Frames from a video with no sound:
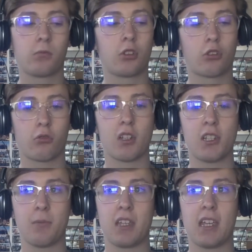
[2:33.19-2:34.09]

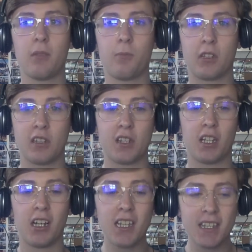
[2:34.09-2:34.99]
creeps me out, because
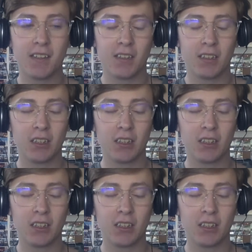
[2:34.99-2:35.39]
I